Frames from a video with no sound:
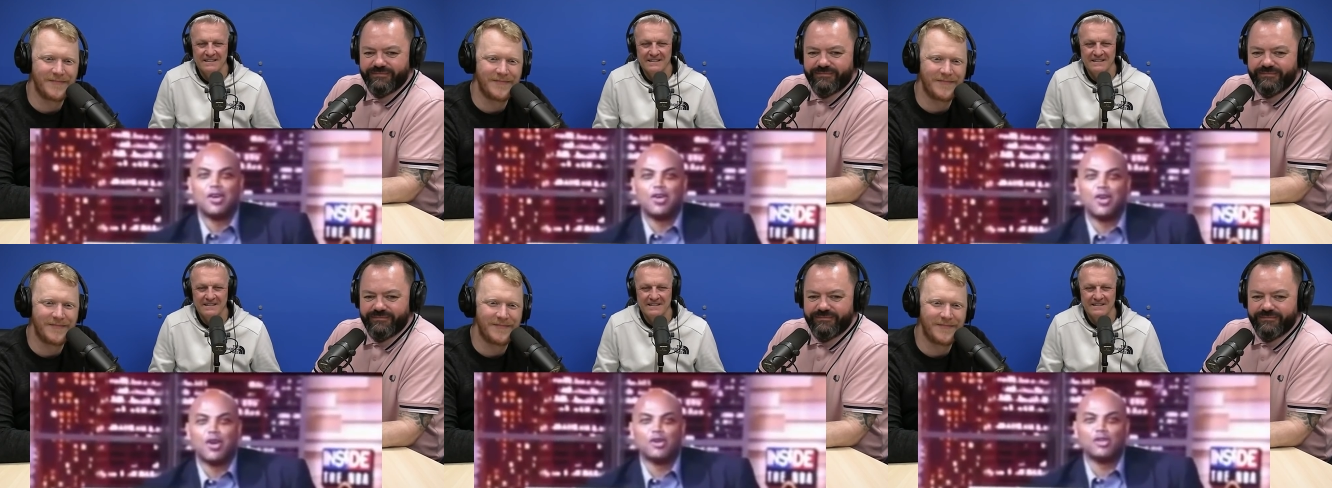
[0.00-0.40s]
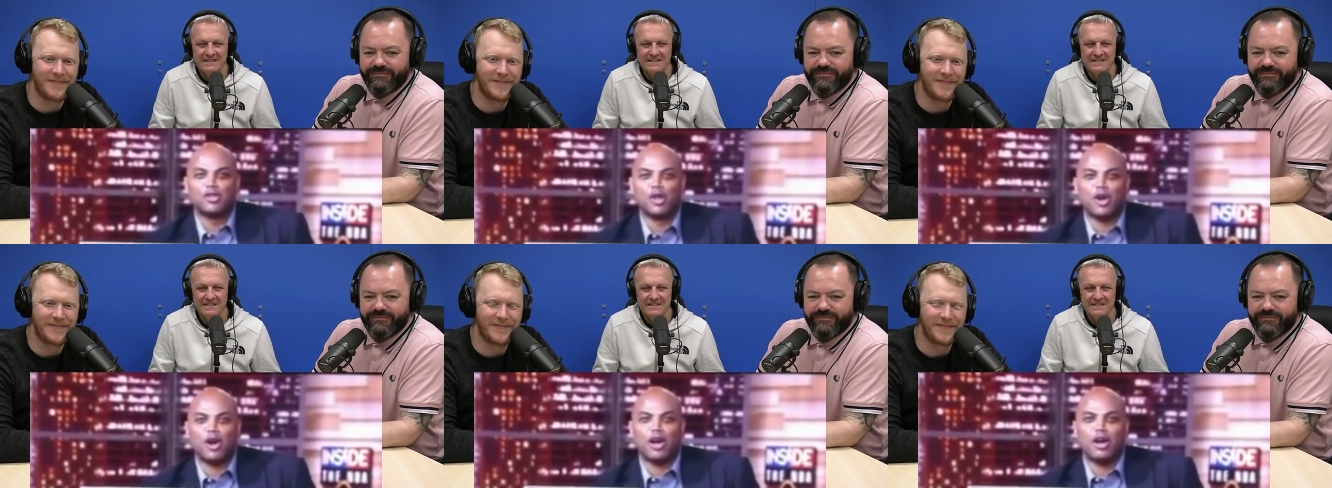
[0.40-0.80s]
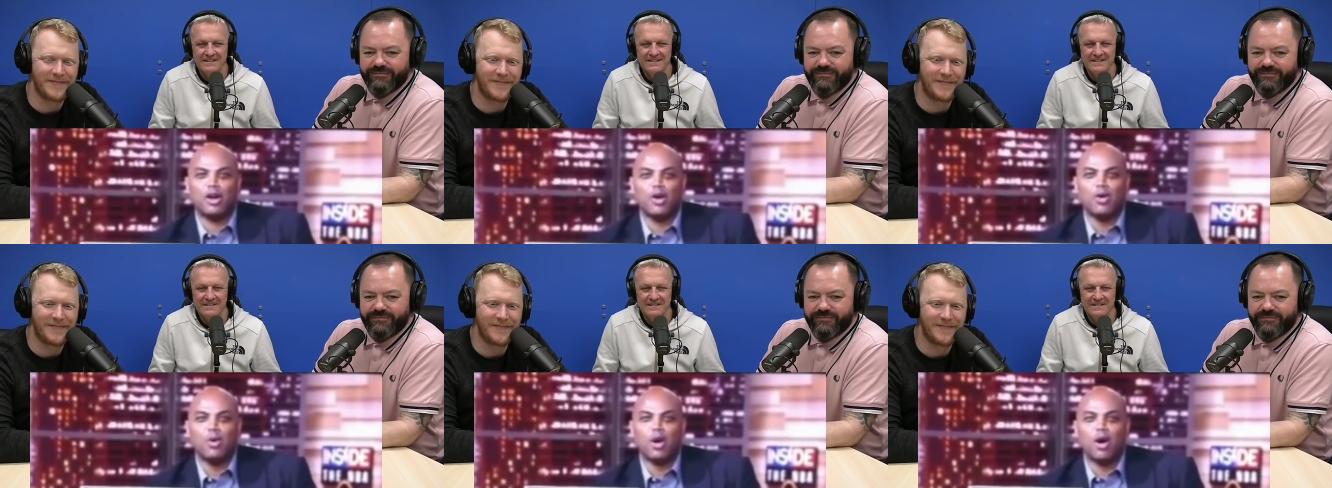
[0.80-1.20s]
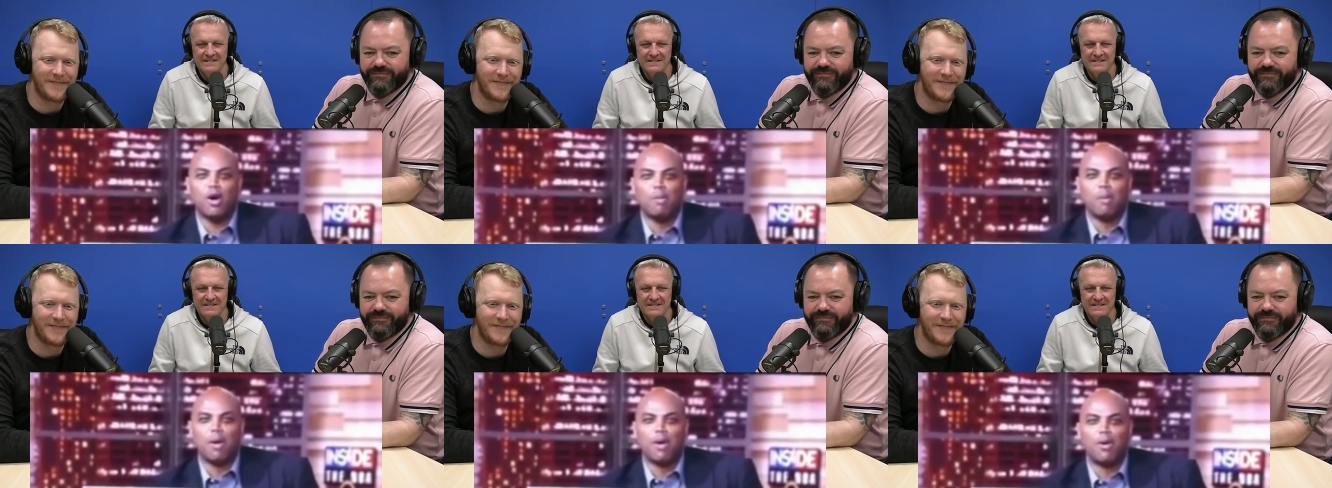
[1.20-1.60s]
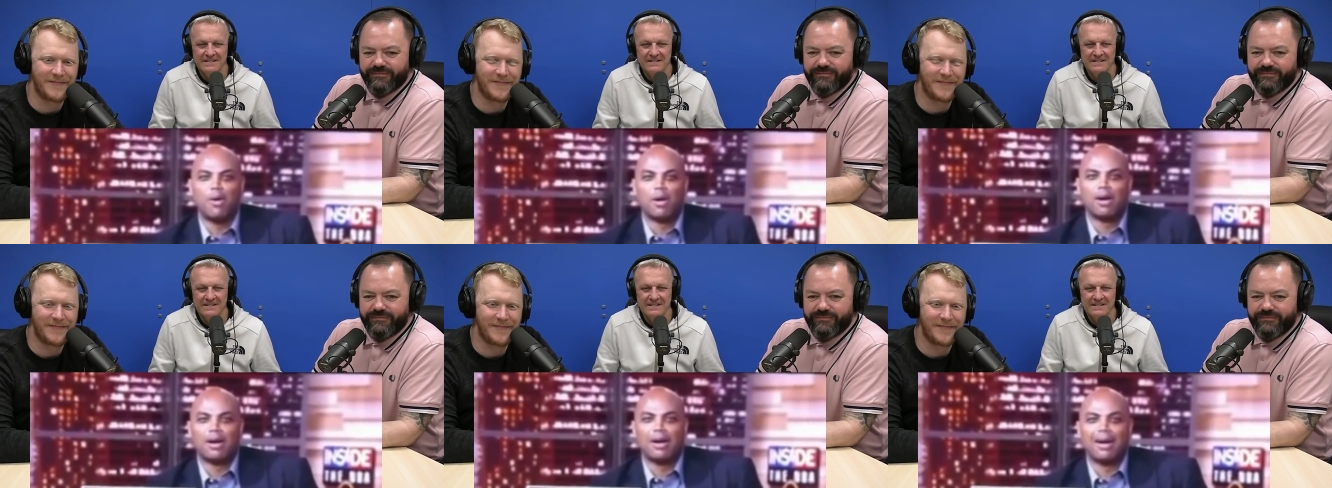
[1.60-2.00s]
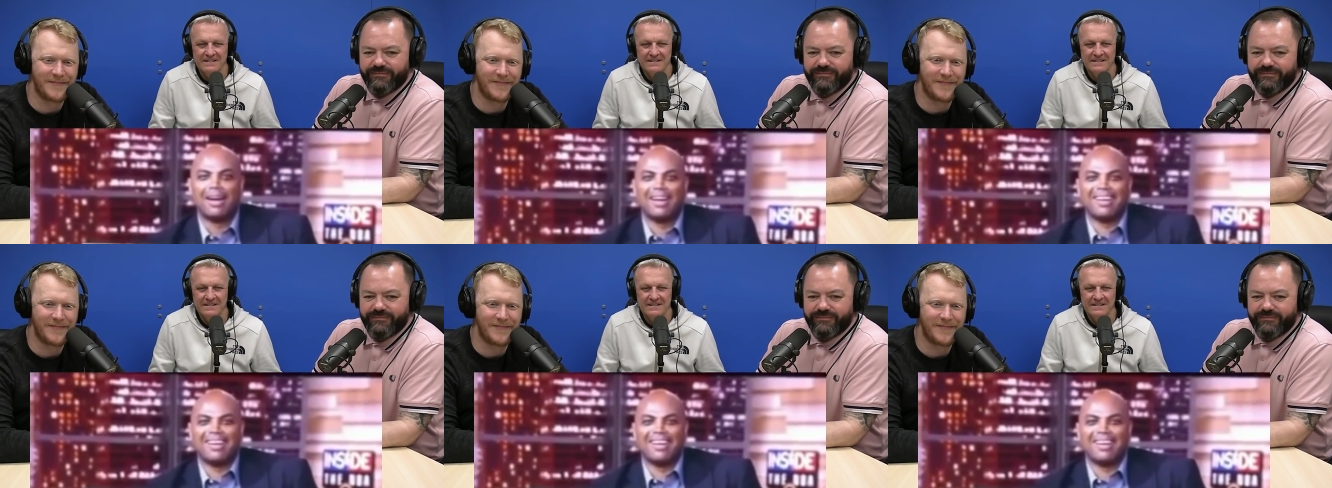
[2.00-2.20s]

Speaker 1: You're no soy, oh homo.